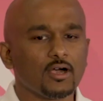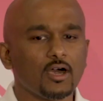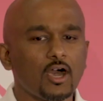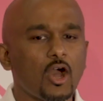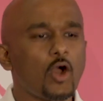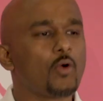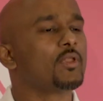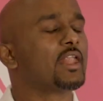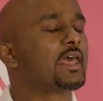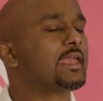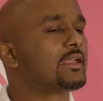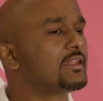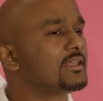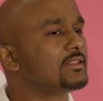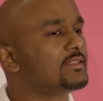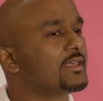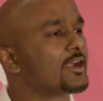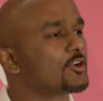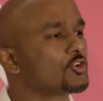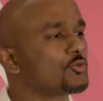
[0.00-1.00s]
how likely
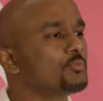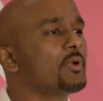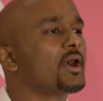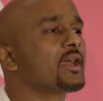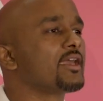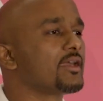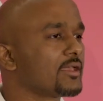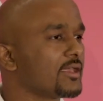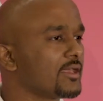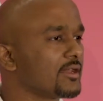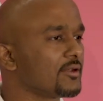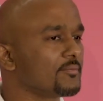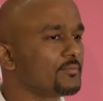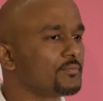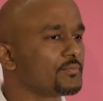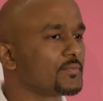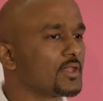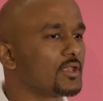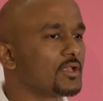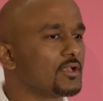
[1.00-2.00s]
they are to buy again.
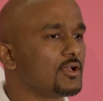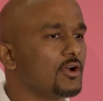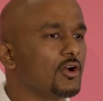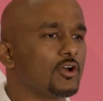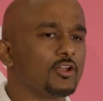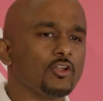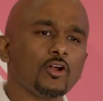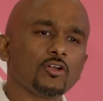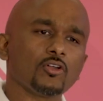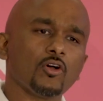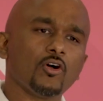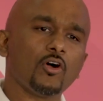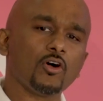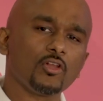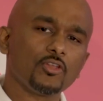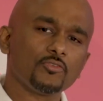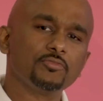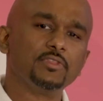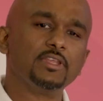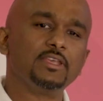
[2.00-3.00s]
Not all
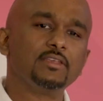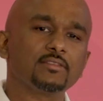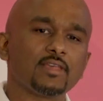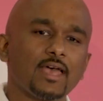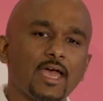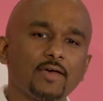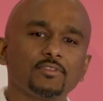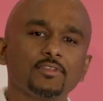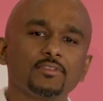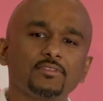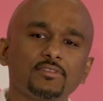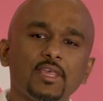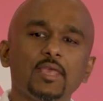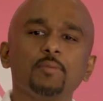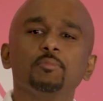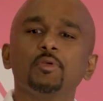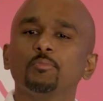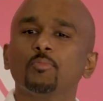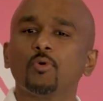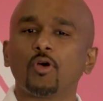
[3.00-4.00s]
of these have the
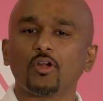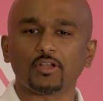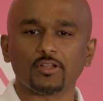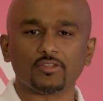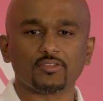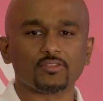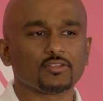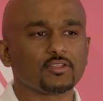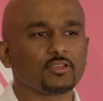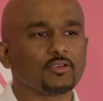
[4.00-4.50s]
same importance.